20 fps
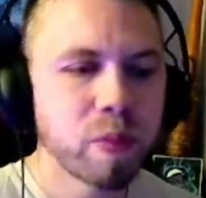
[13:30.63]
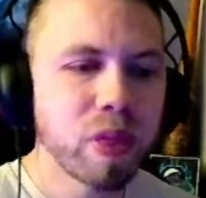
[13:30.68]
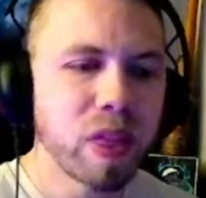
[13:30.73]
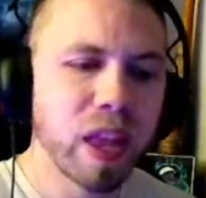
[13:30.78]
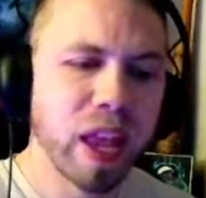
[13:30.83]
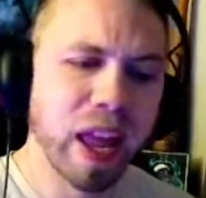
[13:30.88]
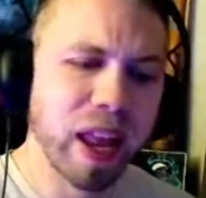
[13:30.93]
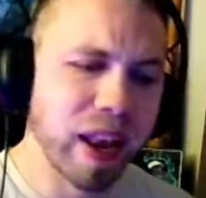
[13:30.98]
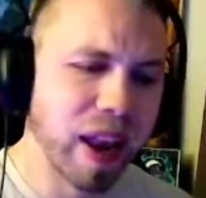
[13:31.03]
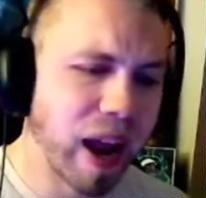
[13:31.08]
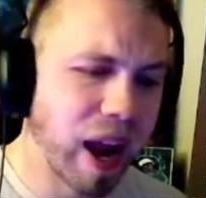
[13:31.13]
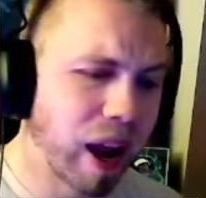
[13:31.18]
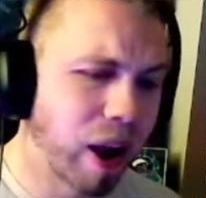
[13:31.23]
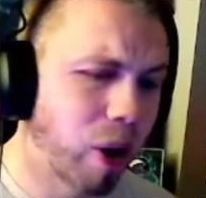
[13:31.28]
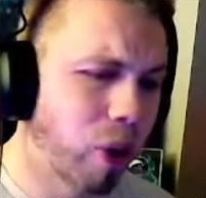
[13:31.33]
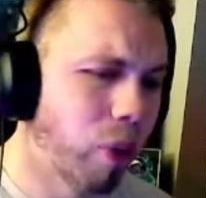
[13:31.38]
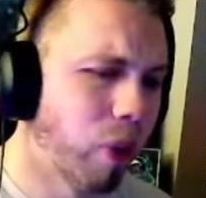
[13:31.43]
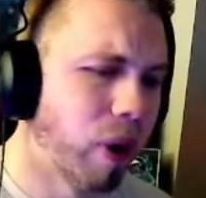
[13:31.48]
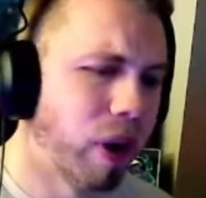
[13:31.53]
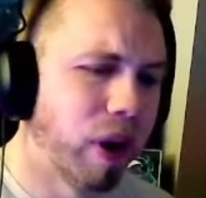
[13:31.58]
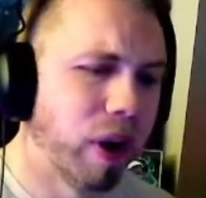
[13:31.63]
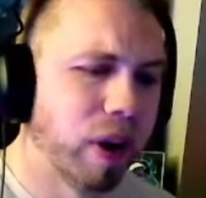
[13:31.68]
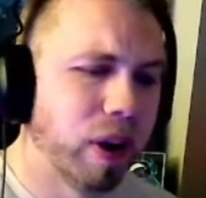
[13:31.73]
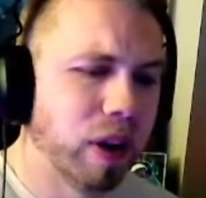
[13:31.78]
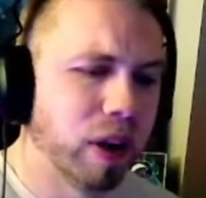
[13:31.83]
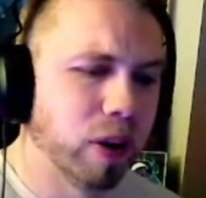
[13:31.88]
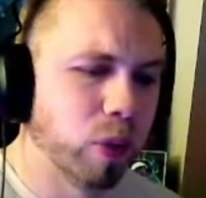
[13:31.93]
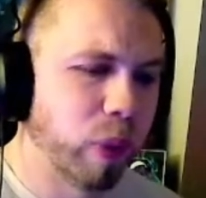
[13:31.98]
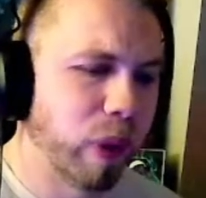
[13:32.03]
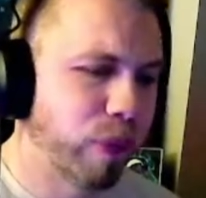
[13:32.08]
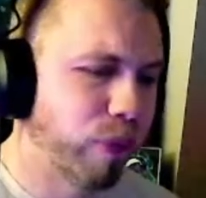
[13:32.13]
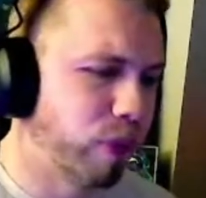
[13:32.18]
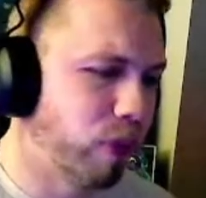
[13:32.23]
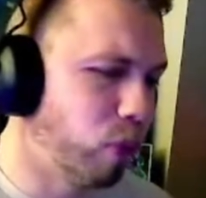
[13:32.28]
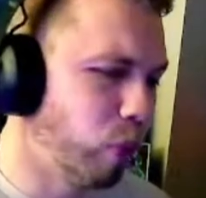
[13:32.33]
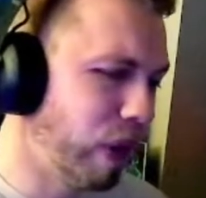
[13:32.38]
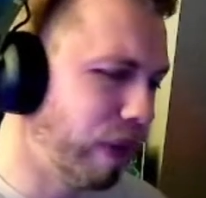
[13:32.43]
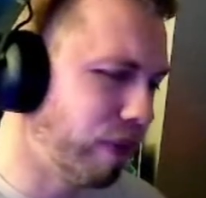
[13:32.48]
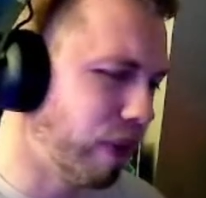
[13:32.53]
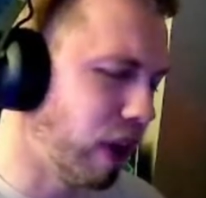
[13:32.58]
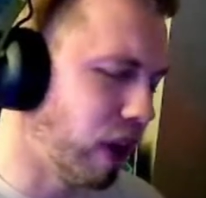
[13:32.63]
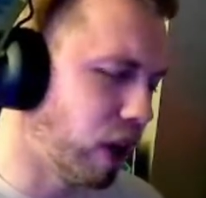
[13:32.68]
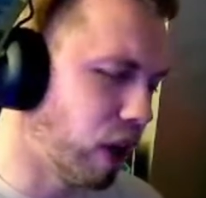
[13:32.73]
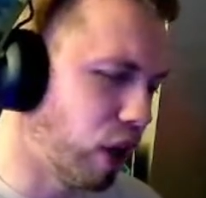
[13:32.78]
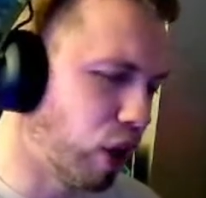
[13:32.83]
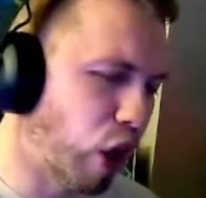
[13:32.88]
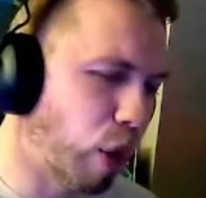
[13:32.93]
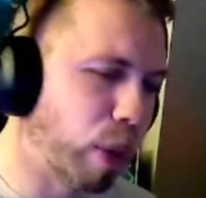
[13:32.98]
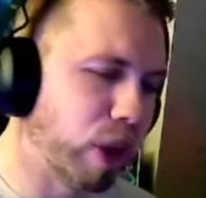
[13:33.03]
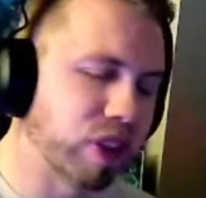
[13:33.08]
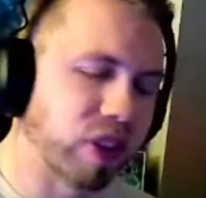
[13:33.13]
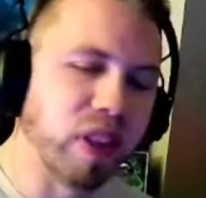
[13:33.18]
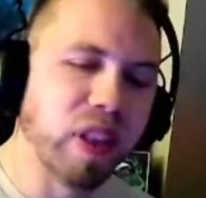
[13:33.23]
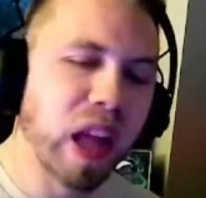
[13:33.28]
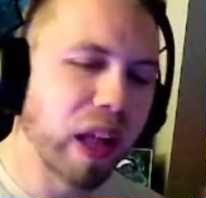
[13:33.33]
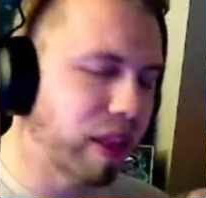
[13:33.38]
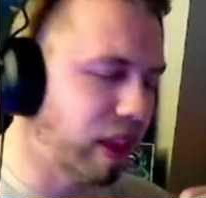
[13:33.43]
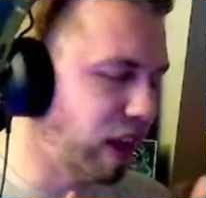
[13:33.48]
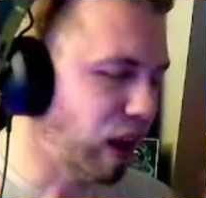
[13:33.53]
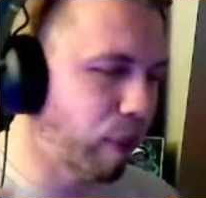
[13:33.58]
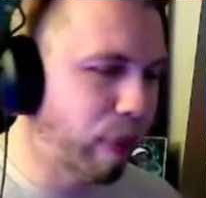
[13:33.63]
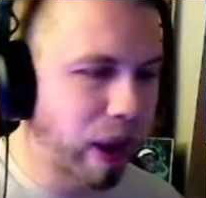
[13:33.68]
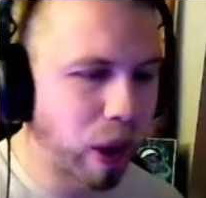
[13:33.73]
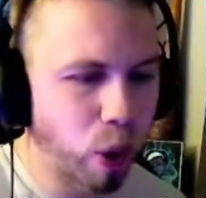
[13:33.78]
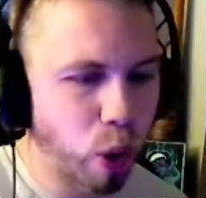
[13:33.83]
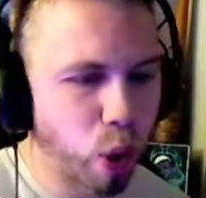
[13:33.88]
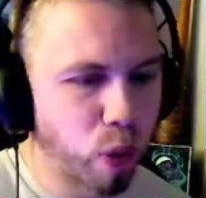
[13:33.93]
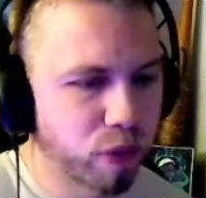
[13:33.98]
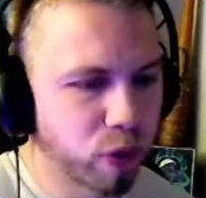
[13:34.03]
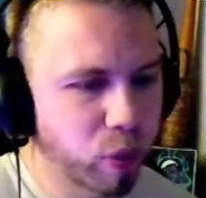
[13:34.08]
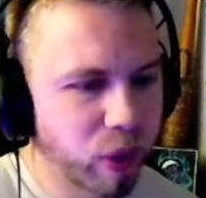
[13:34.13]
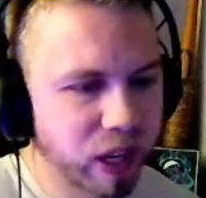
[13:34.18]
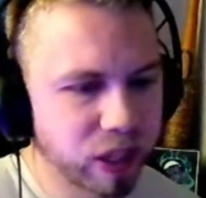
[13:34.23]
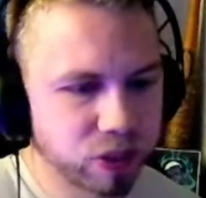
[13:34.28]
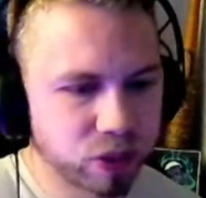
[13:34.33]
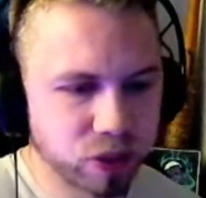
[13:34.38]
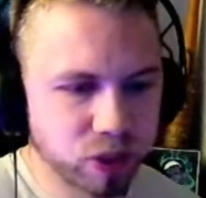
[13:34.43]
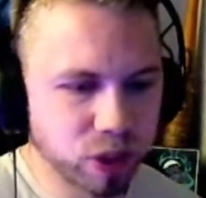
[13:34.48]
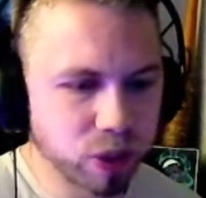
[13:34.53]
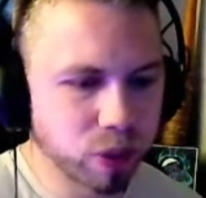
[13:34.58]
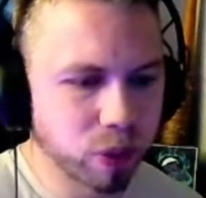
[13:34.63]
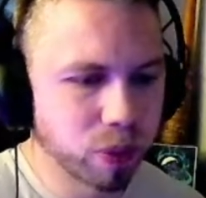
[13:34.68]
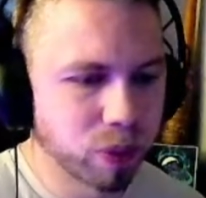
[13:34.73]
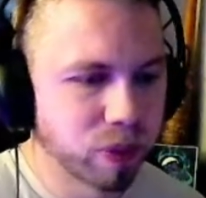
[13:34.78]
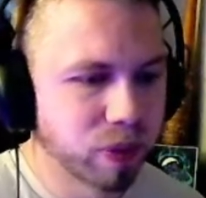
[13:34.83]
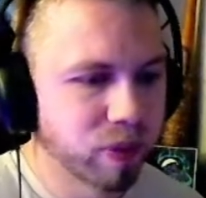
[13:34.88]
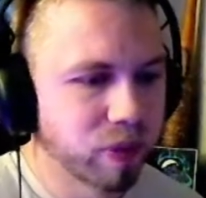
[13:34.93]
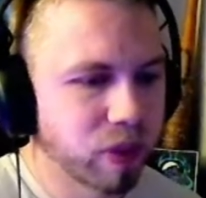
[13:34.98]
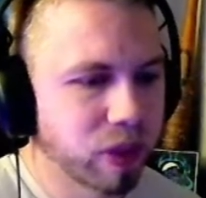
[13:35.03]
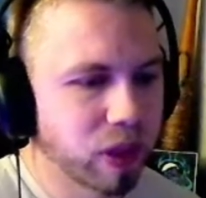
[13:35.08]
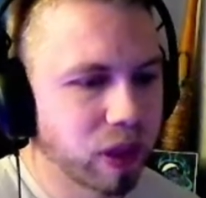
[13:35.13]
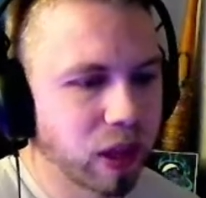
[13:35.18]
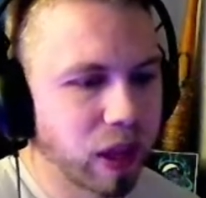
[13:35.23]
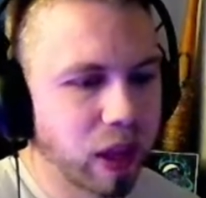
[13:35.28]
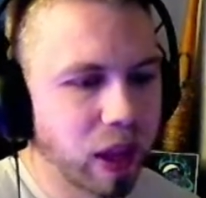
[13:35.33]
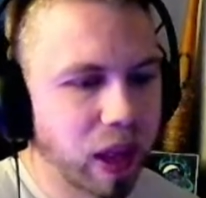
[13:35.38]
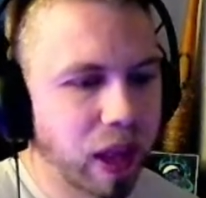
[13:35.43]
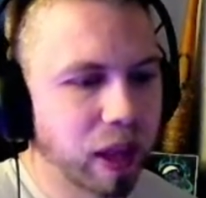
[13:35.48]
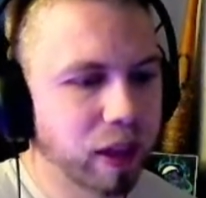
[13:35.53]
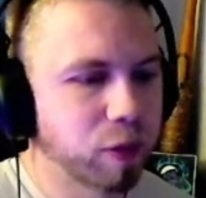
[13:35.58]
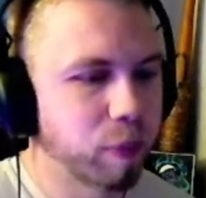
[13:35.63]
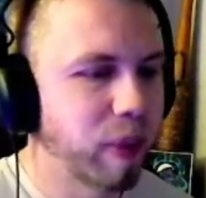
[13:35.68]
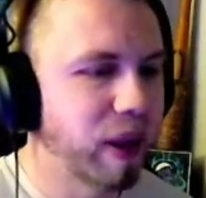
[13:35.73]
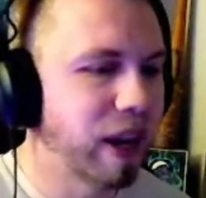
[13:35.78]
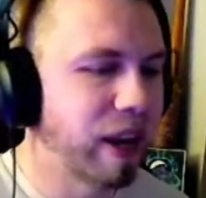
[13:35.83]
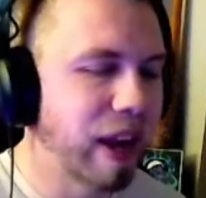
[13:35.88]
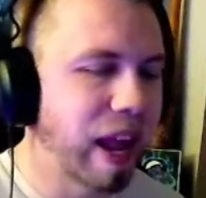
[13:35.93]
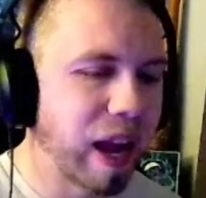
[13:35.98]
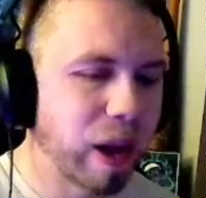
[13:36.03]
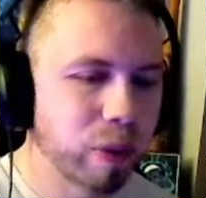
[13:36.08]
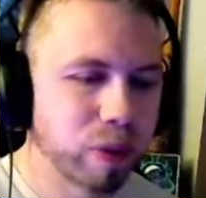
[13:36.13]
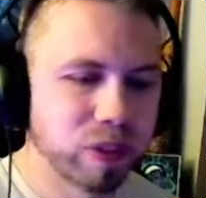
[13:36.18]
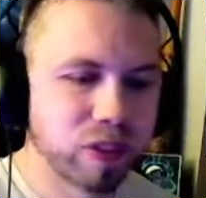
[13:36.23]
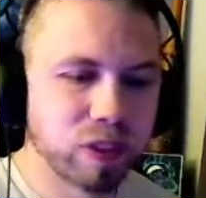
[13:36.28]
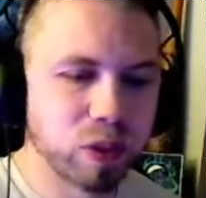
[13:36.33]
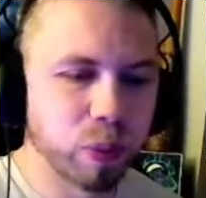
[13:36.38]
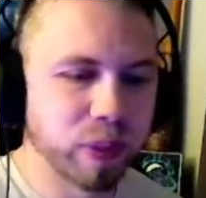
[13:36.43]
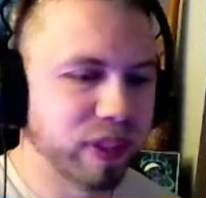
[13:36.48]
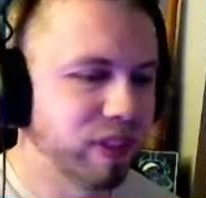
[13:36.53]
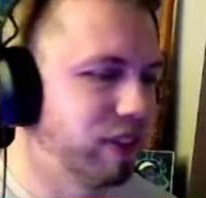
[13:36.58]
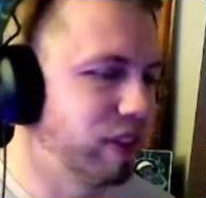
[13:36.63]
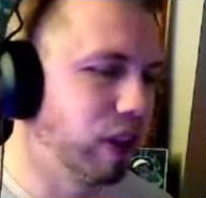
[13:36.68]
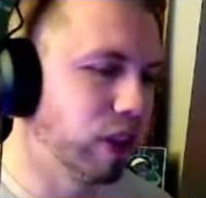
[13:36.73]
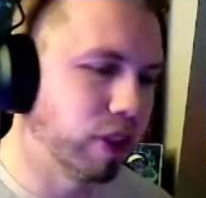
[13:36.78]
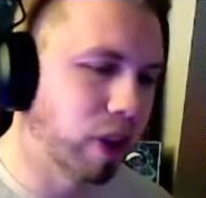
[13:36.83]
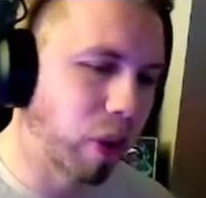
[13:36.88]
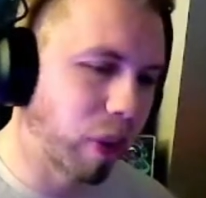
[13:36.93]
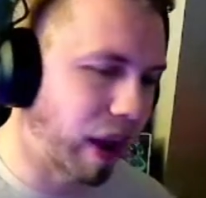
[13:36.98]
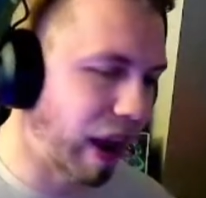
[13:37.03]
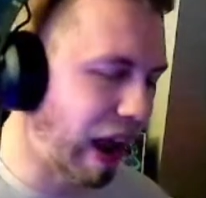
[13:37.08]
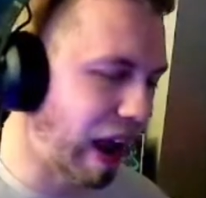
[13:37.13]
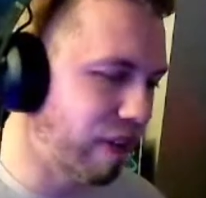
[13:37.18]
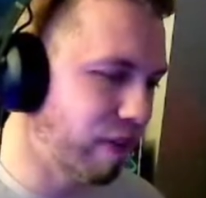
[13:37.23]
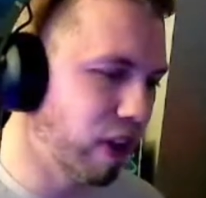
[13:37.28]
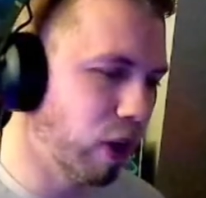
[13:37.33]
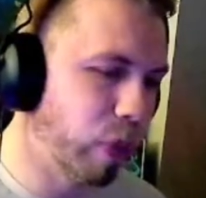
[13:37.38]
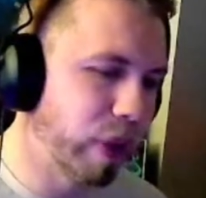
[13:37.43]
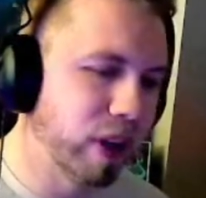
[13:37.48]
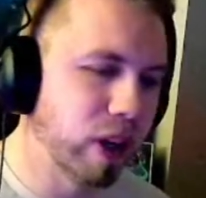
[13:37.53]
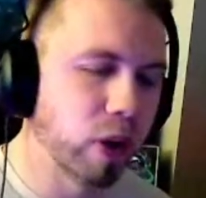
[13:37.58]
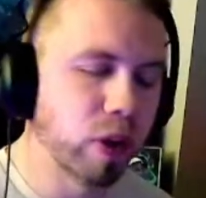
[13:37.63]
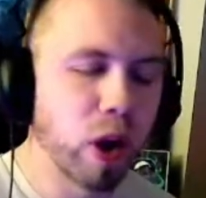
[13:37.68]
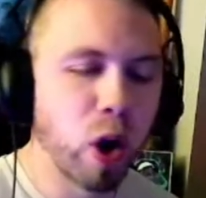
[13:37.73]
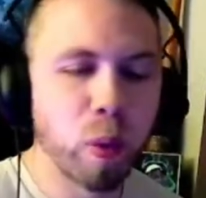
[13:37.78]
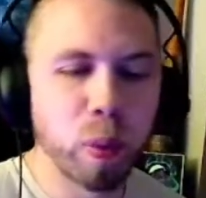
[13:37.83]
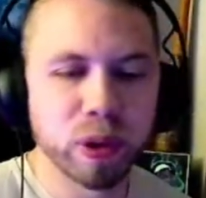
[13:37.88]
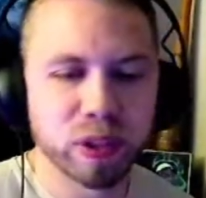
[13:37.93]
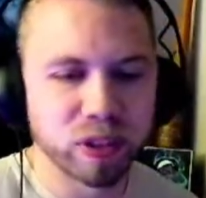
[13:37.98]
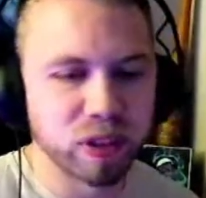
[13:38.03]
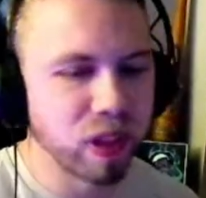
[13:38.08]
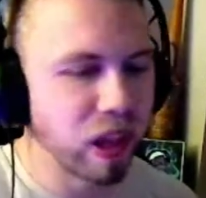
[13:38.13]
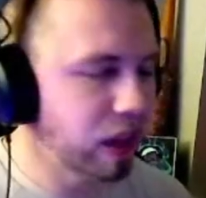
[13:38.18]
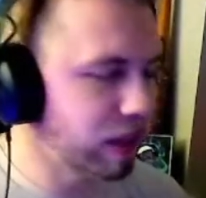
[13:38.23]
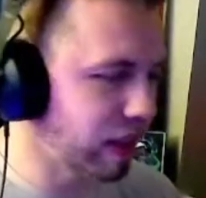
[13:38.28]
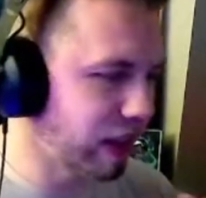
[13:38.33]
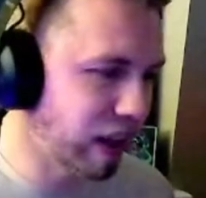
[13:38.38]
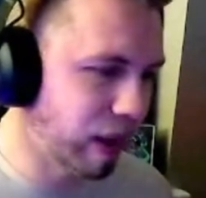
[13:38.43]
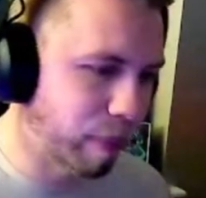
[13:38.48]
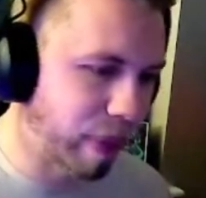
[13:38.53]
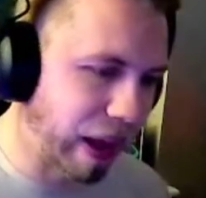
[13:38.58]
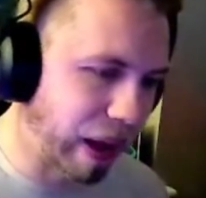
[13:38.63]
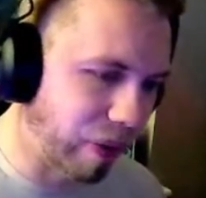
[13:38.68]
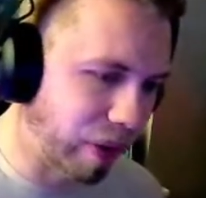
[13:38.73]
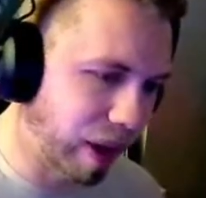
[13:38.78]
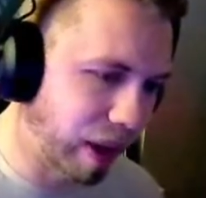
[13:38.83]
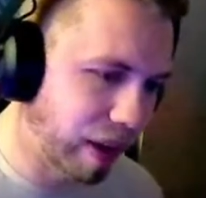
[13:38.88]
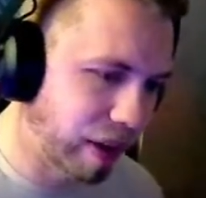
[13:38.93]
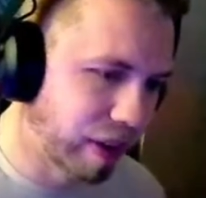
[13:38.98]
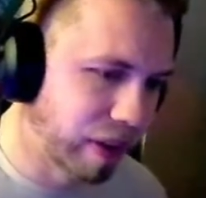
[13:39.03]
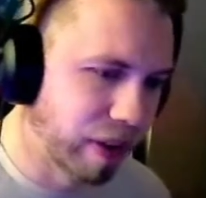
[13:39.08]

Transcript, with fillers: And now we've we've heard almost nothing about Overwatch 2. It's been announced, we still don't have it, we know almost nothing about it